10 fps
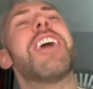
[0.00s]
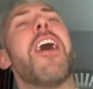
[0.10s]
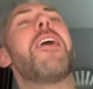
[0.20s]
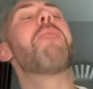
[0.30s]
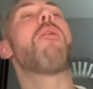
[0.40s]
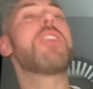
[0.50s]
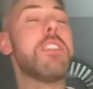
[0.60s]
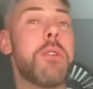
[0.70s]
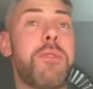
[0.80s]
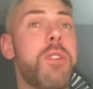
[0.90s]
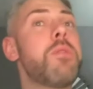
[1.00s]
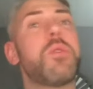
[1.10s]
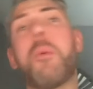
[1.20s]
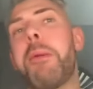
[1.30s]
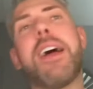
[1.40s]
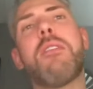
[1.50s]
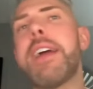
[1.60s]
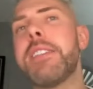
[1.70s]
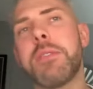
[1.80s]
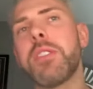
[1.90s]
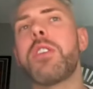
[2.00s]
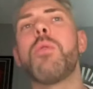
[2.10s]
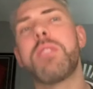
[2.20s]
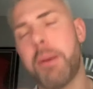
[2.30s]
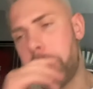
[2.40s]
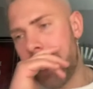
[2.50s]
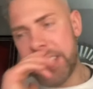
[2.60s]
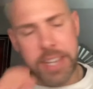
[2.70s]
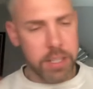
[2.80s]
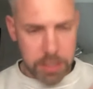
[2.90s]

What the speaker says: I'm going to do a few sort of player ratings. I'm going to call some players out.